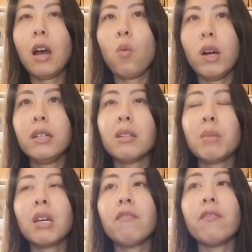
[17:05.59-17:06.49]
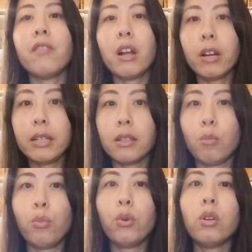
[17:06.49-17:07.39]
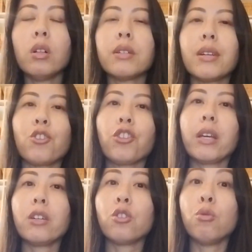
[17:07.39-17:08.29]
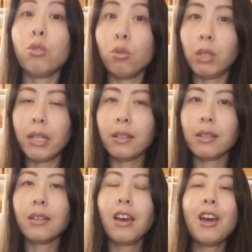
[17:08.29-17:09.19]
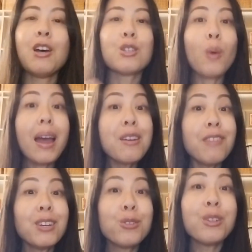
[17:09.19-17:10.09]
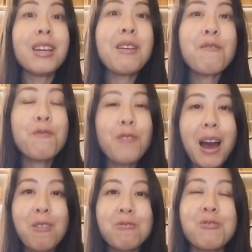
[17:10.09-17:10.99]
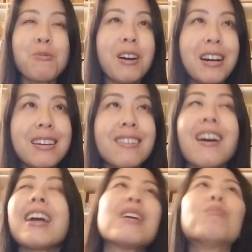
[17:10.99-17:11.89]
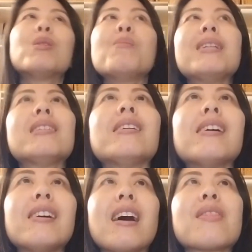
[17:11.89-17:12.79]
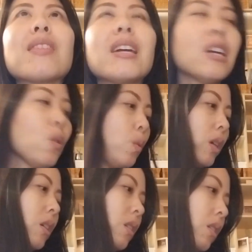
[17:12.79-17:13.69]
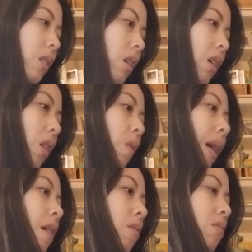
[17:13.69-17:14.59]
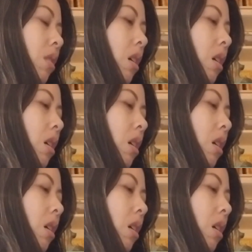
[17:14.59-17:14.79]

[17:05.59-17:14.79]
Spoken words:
I wanted something very simple, essentially a to-do list. So I eventually found one. I implemented it, I think it was around